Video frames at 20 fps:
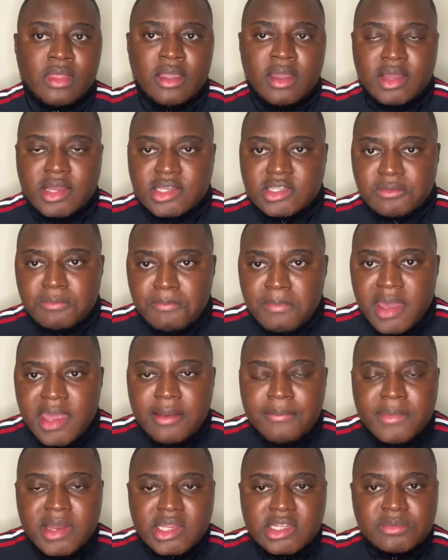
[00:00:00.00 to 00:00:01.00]
His man
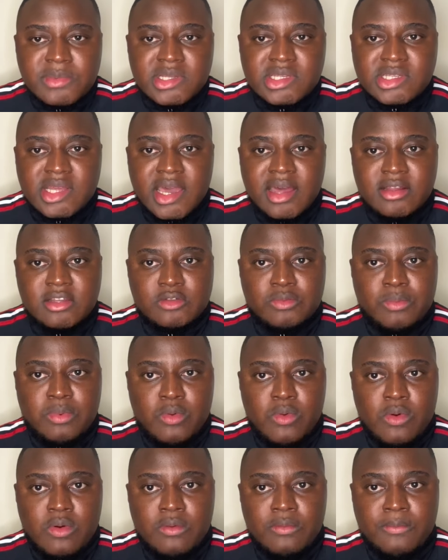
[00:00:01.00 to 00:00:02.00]
management style is
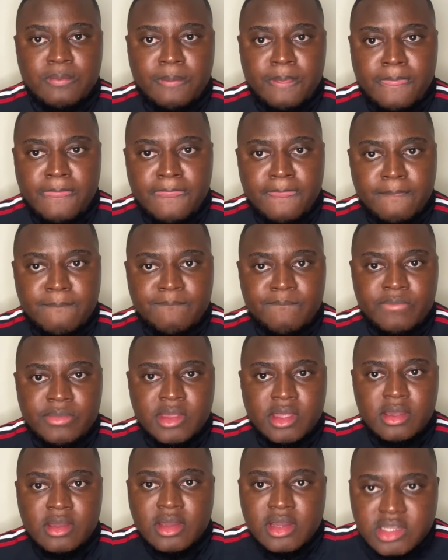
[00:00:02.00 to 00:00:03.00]
poor.
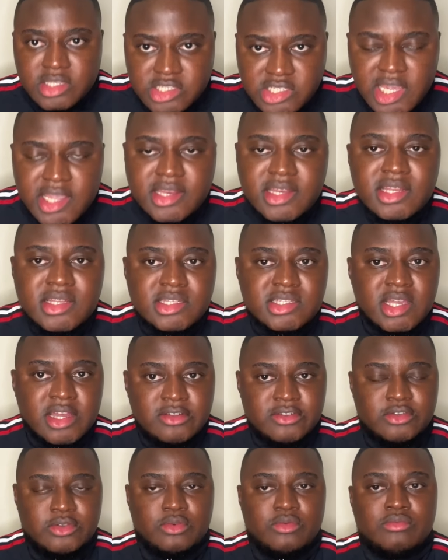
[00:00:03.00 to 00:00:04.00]
Jadon
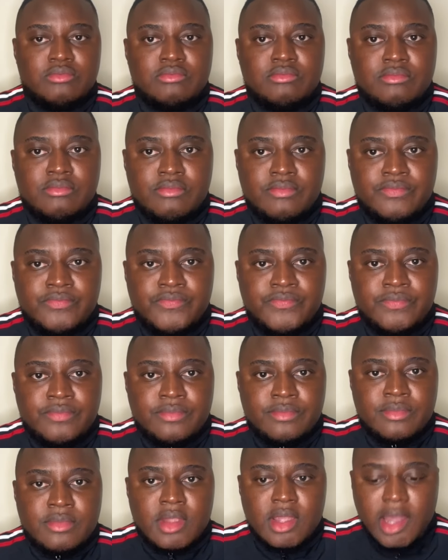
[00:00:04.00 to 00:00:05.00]
Sancho,
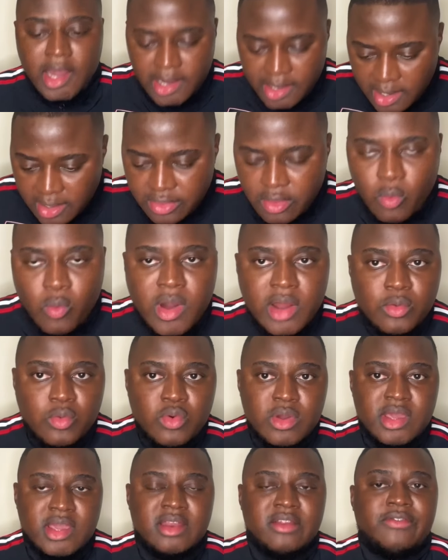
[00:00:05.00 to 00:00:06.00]
another one who
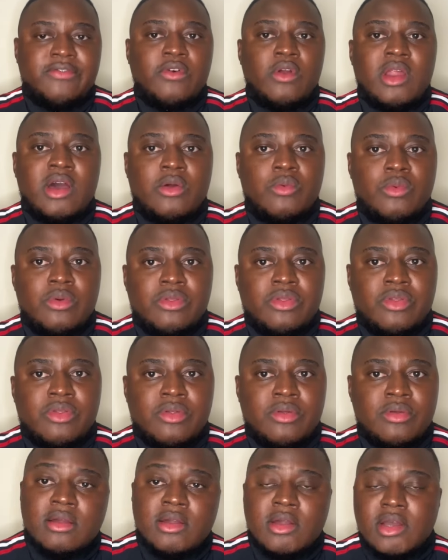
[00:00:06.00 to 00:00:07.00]
he had a fallout with.
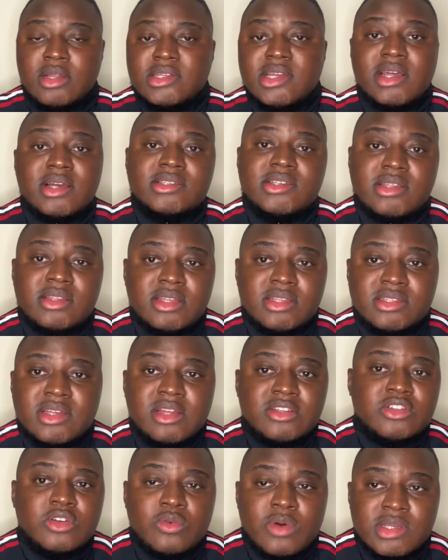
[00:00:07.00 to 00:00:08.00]
Ten Hag said that
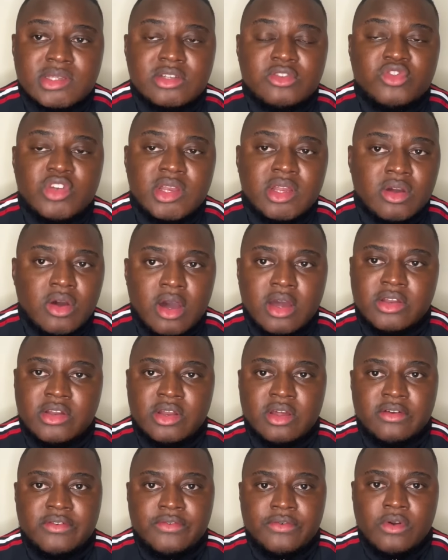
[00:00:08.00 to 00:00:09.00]
Sancho wasn't training hard
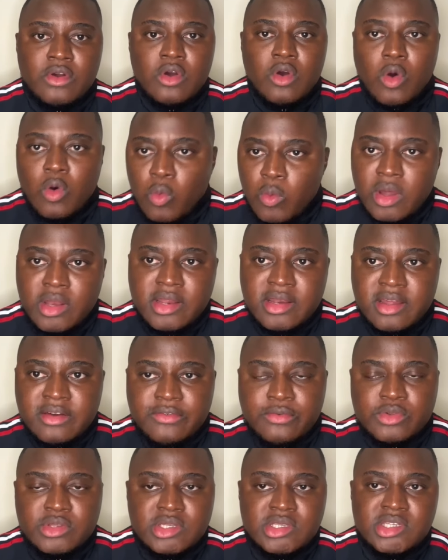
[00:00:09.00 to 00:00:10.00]
enough or well enough
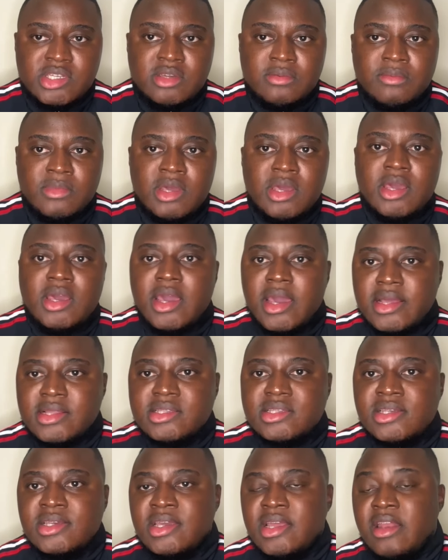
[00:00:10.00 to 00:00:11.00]
with the team. Hence,
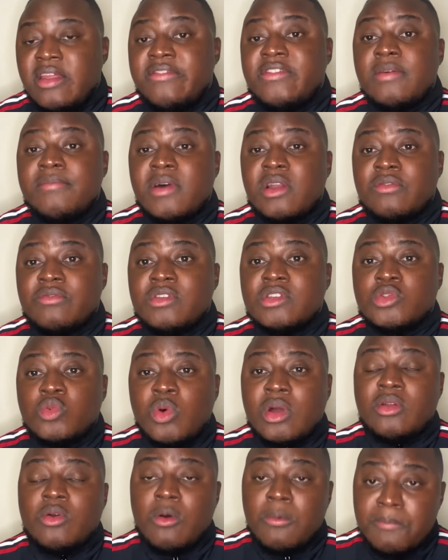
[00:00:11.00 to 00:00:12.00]
he left him out of the
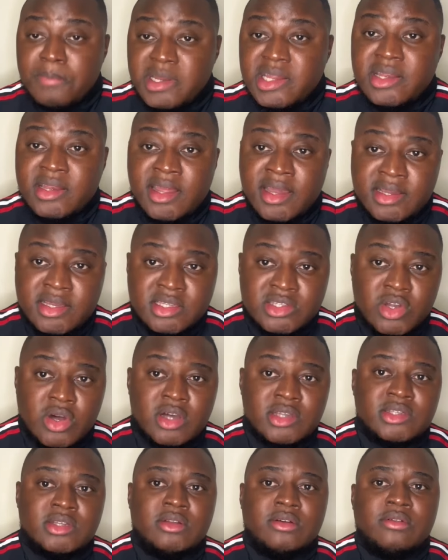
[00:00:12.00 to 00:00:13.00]
squad completely against
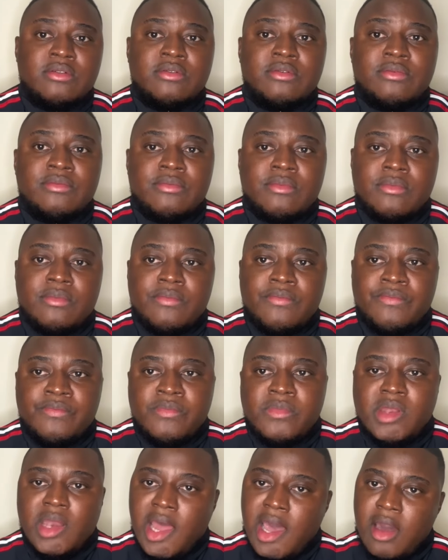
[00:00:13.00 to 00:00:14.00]
Arsenal.
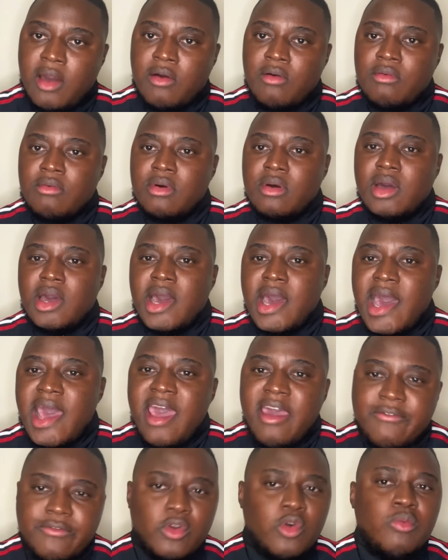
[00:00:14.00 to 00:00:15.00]
Now, I
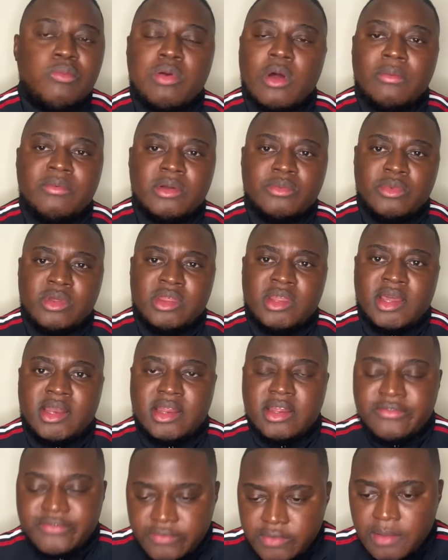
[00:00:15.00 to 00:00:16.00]
have no problem with that.
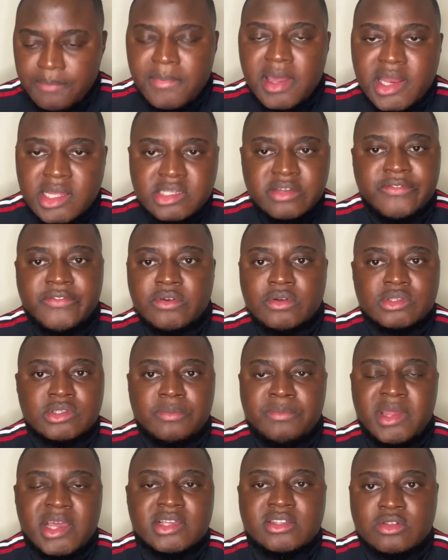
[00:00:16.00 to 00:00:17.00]
If the manager feels a
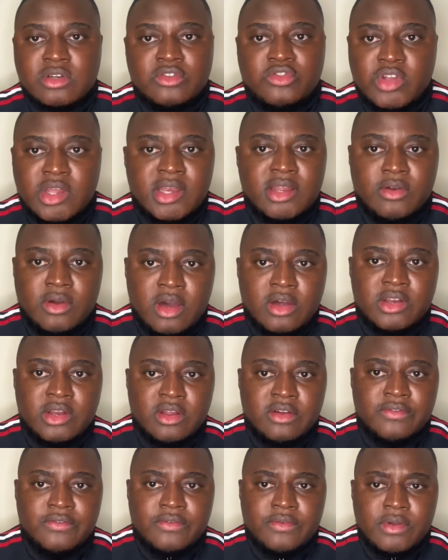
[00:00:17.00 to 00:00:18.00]
player is not training hard
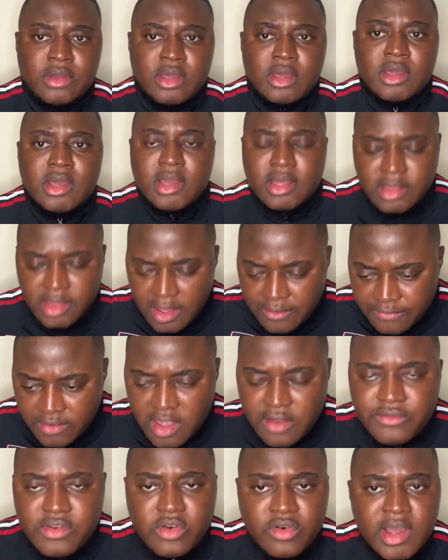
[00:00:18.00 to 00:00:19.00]
enough, they have
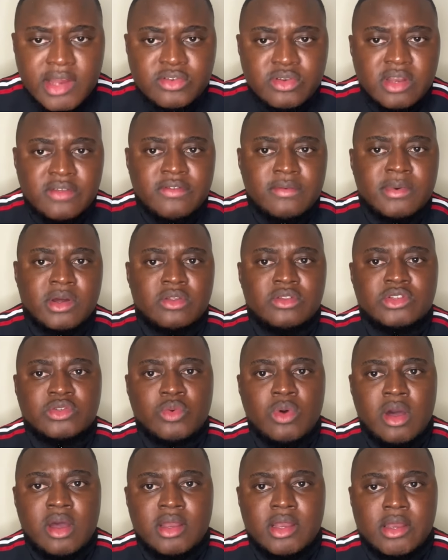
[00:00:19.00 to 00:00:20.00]
every right to leave him out of the
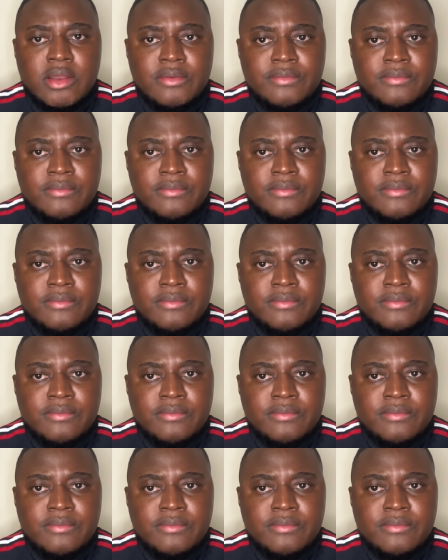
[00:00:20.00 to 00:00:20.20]
squad.